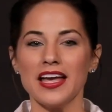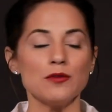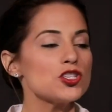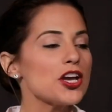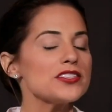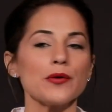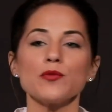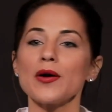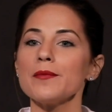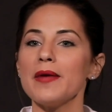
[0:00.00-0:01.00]
in which case I
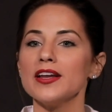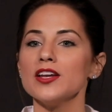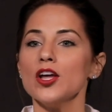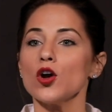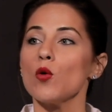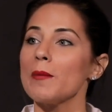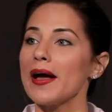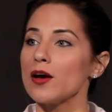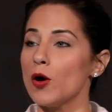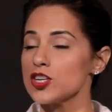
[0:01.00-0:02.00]
would recommend going
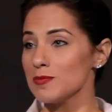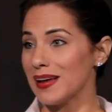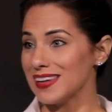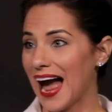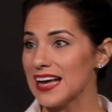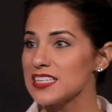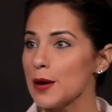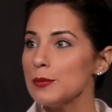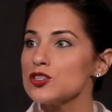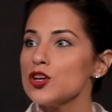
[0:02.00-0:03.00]
back and watching my last
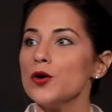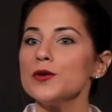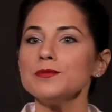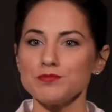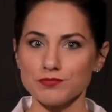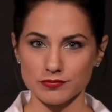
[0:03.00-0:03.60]
episode.